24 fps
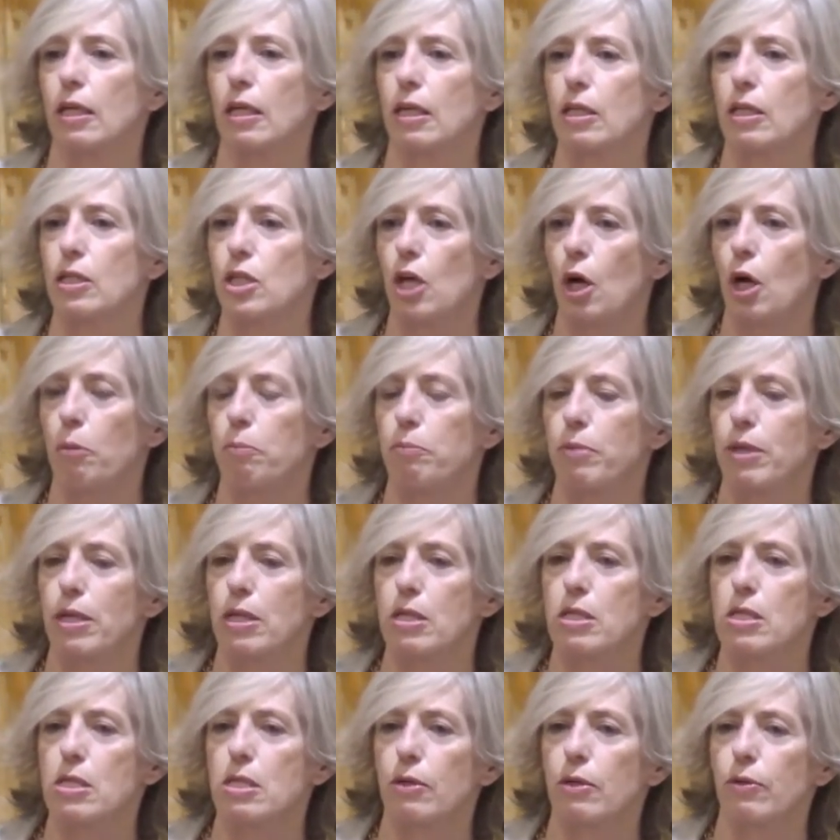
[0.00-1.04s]

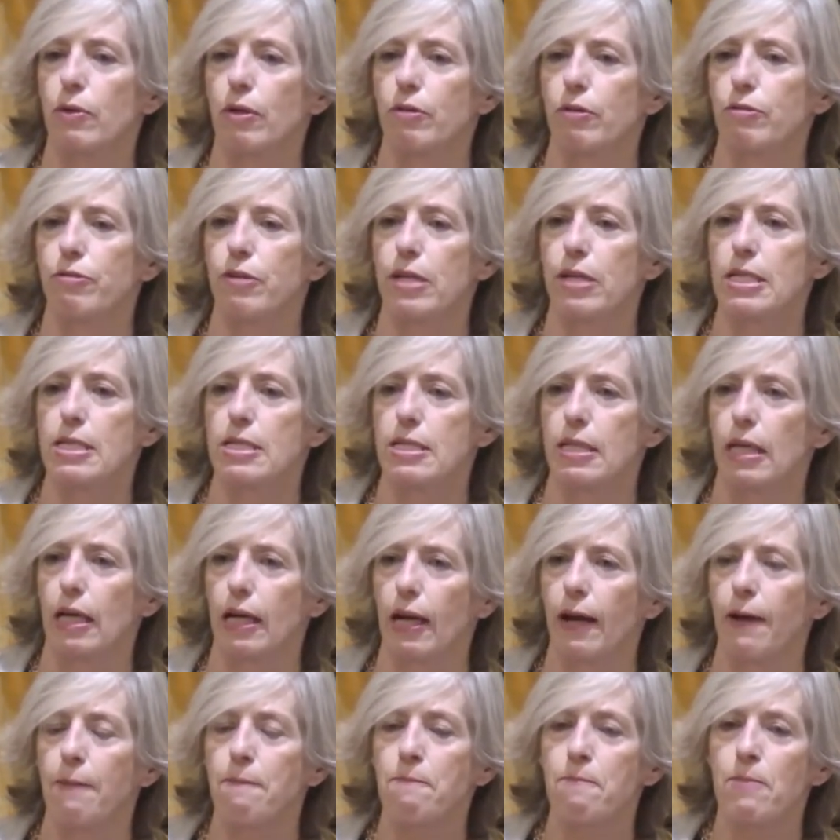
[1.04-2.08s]
topics you're facing,
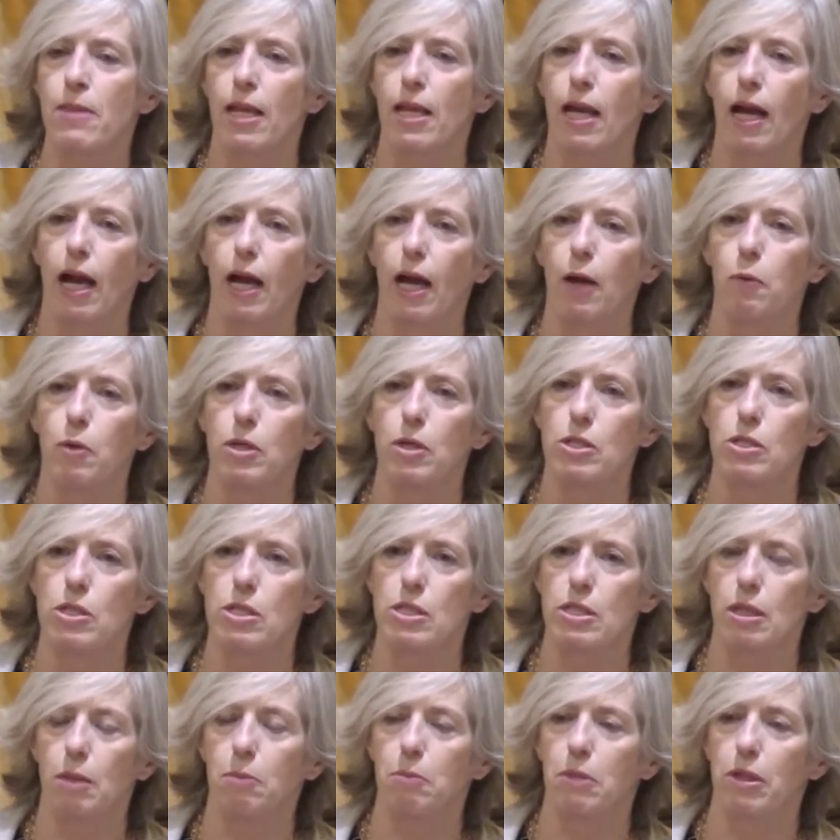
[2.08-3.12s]
I want to
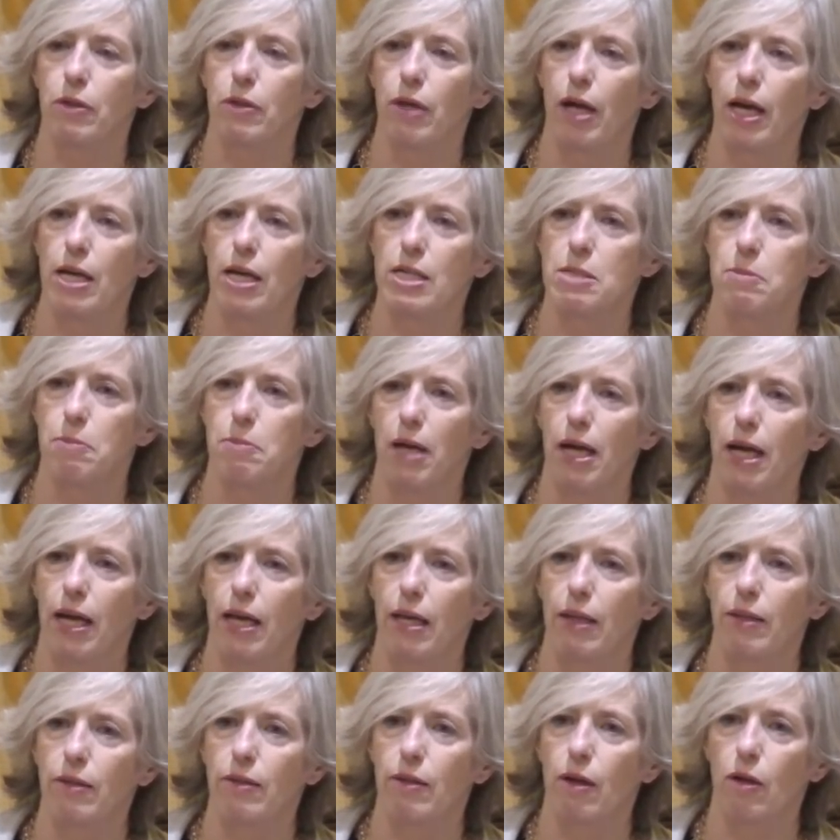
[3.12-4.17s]
summarize my
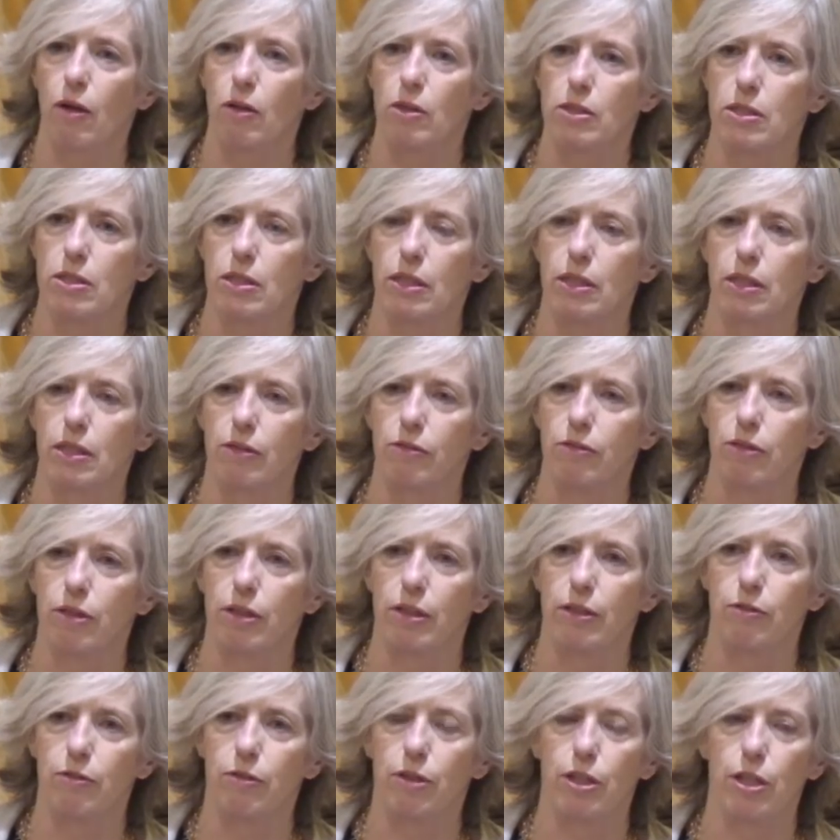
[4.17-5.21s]
thought in a
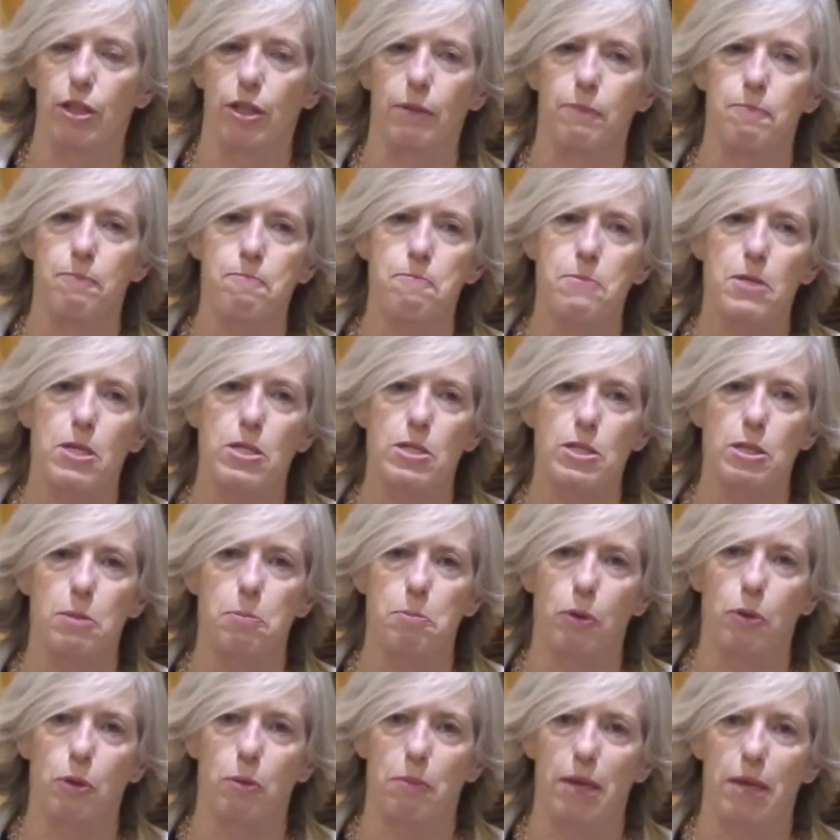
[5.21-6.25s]
very, very
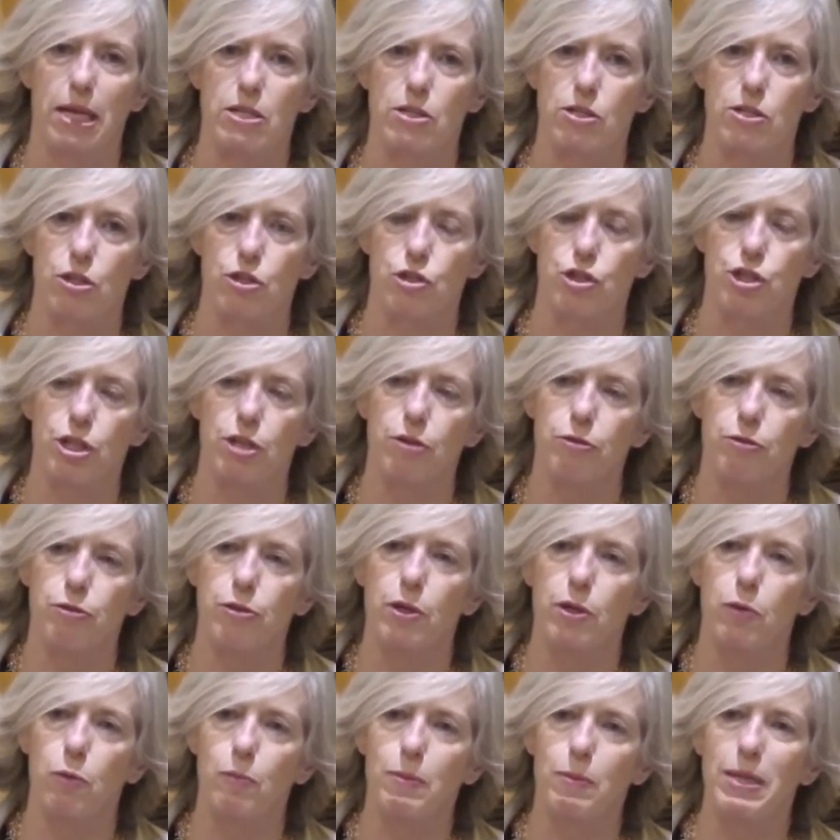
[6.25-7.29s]
simple message. If
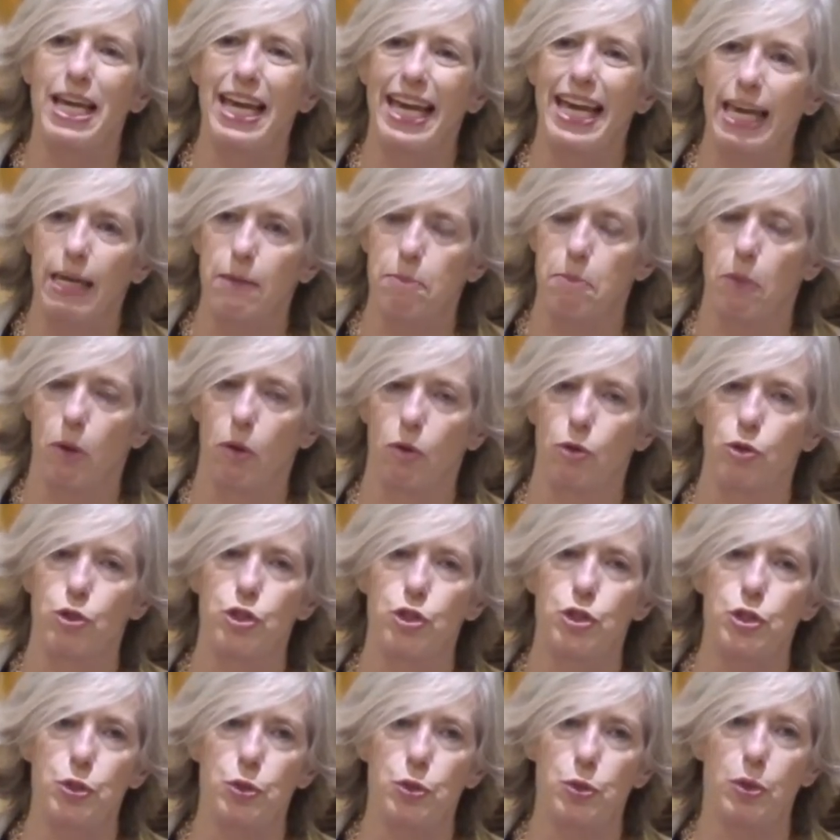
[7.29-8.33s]
we will be able
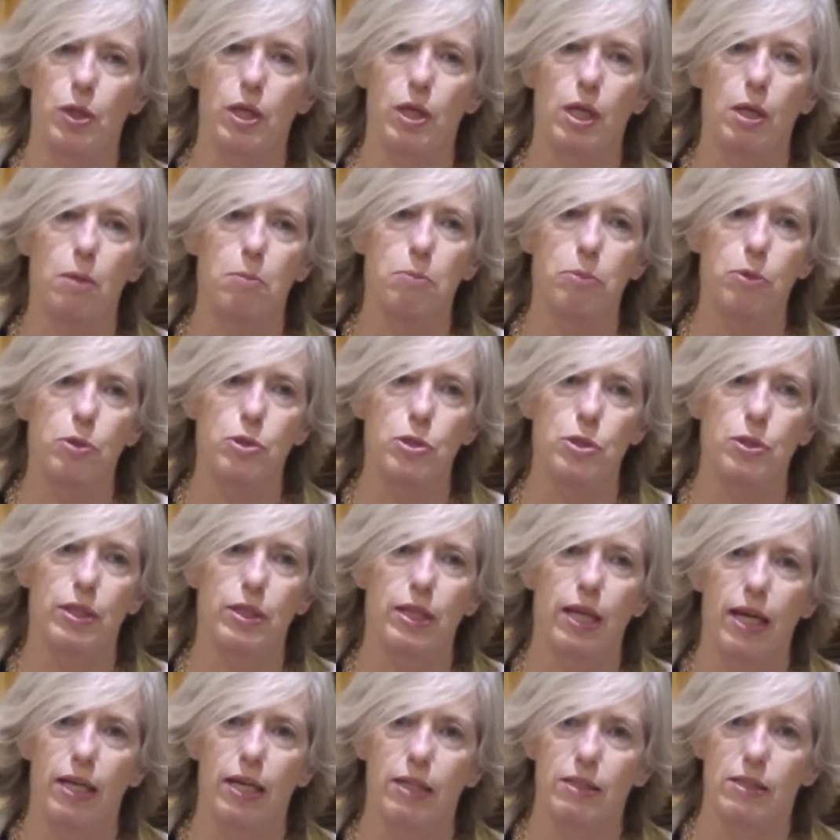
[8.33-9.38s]
to put
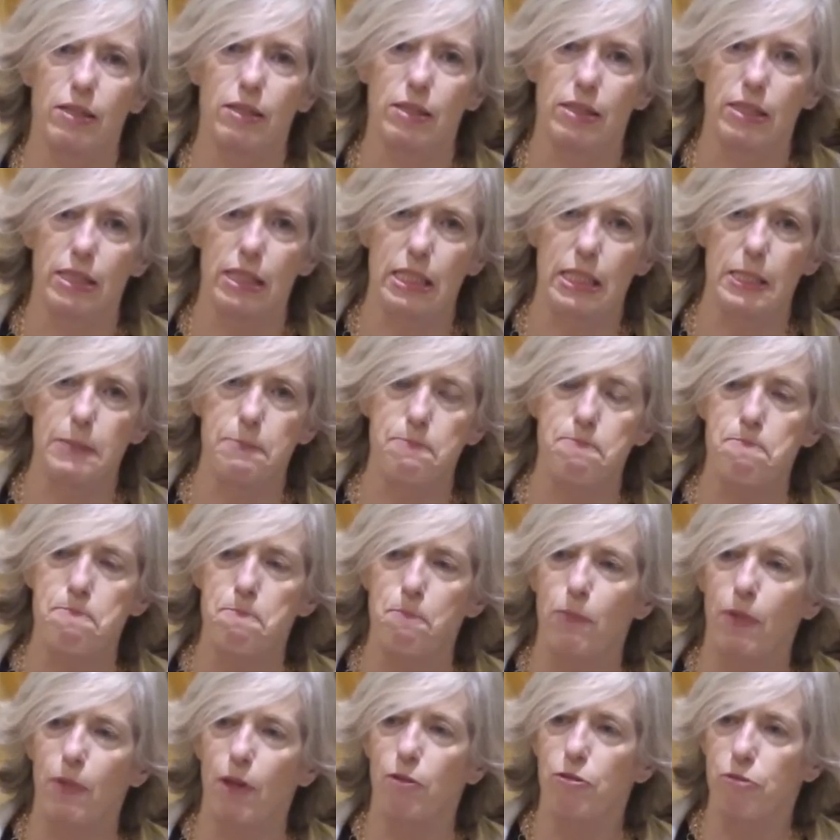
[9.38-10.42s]
together the
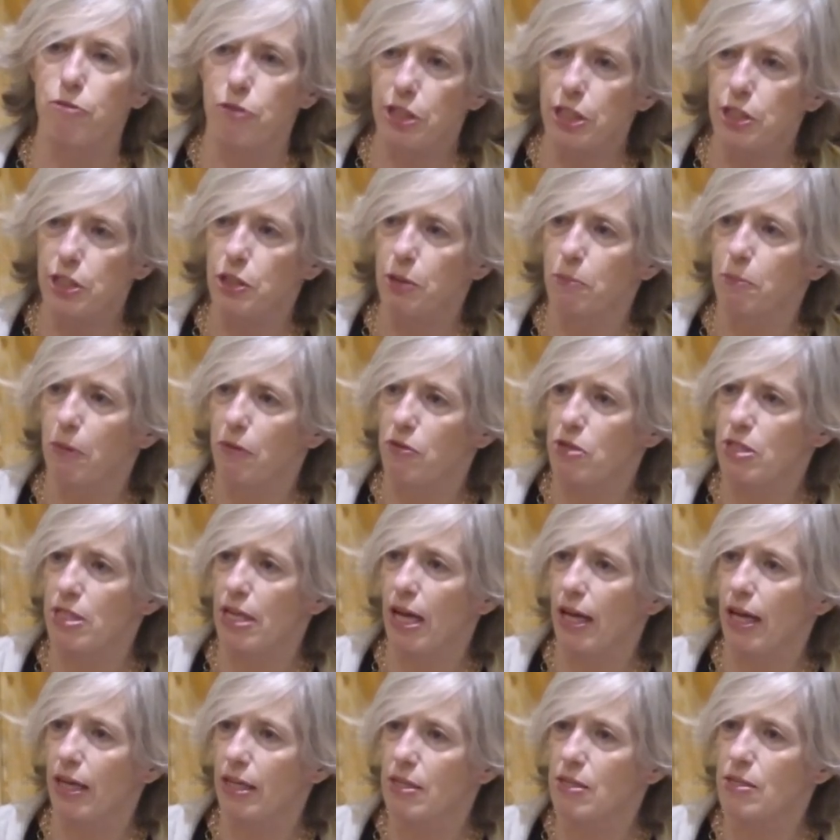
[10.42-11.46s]
freedom of
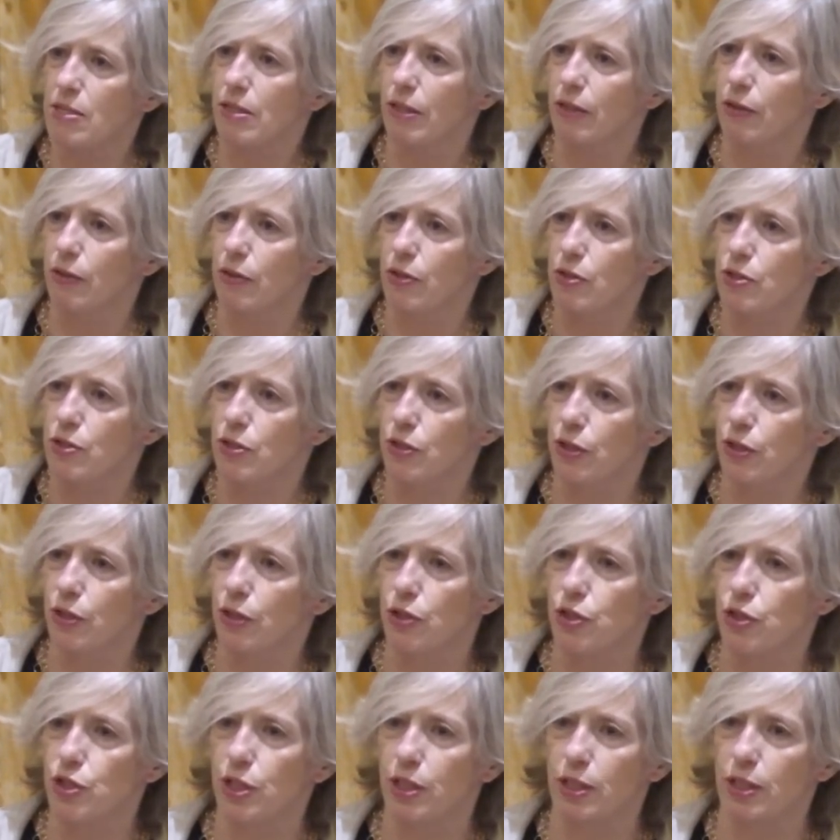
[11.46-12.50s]
science and
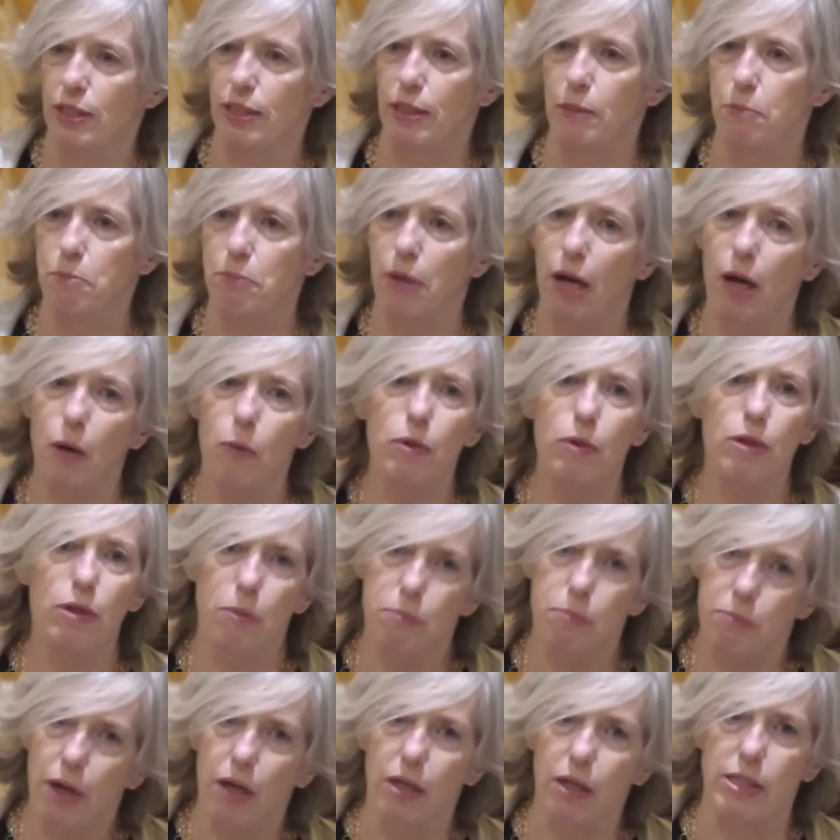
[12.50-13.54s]
research, the power
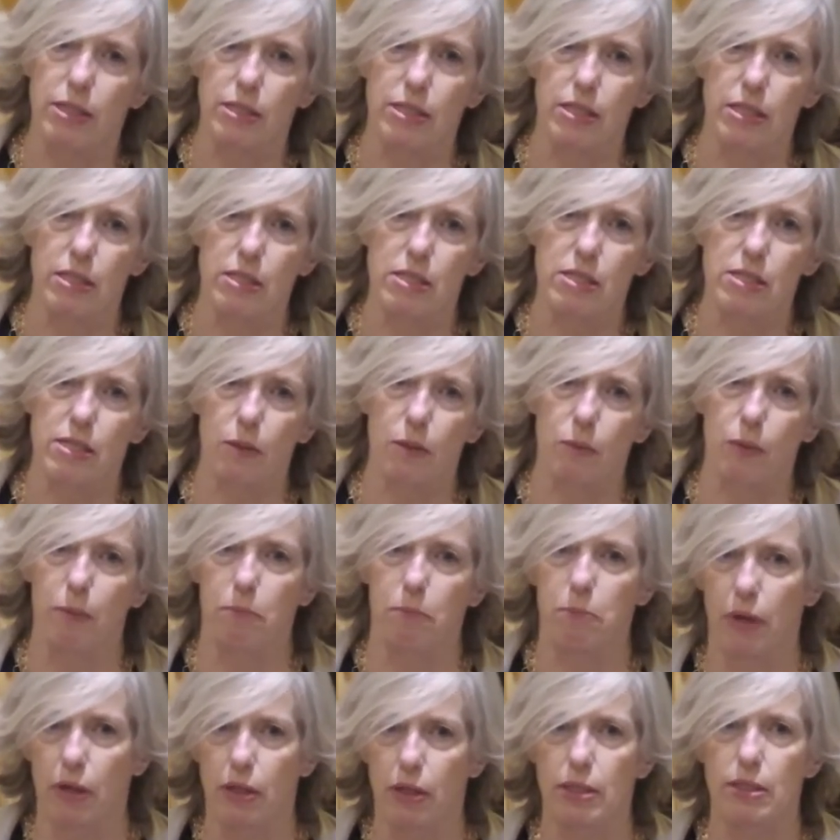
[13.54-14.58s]
of politics, when
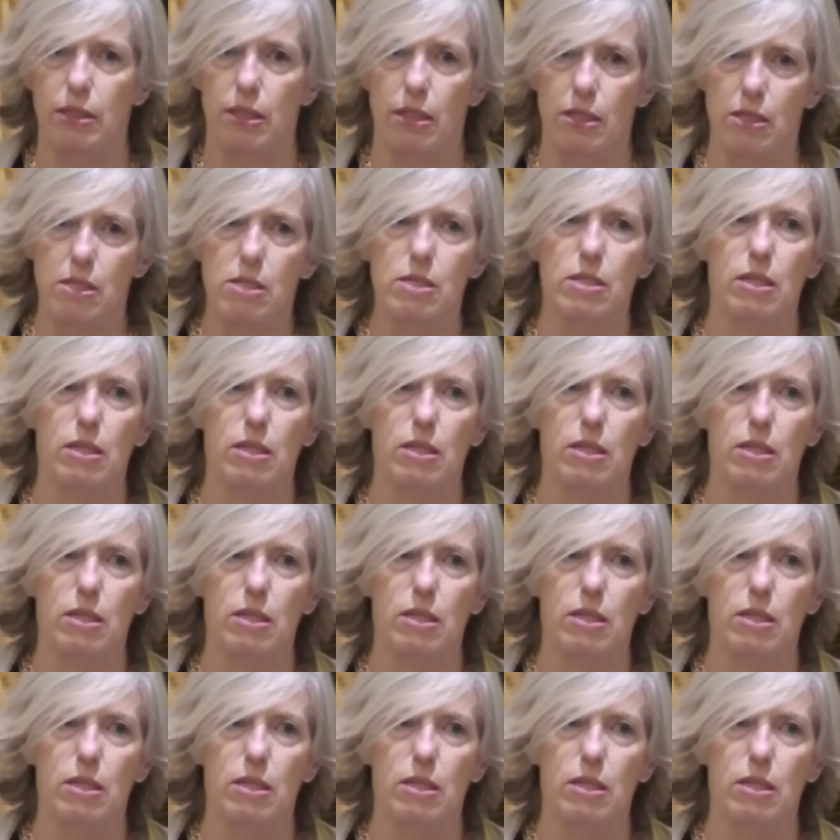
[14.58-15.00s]
politics